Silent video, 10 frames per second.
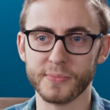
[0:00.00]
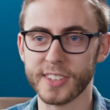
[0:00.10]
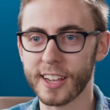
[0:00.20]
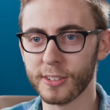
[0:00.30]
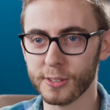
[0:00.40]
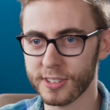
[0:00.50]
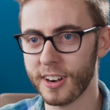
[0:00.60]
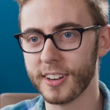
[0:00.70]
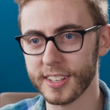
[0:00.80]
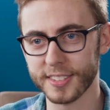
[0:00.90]
technical
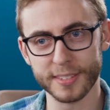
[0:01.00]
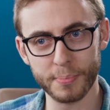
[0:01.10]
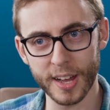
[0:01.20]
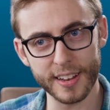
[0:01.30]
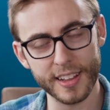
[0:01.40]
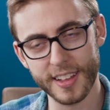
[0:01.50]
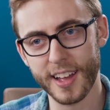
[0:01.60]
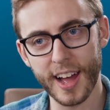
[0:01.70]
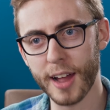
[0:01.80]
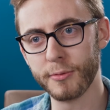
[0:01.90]
targets, but
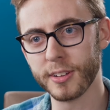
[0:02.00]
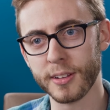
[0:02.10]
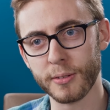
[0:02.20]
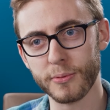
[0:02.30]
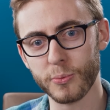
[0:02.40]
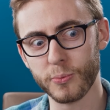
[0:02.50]
I really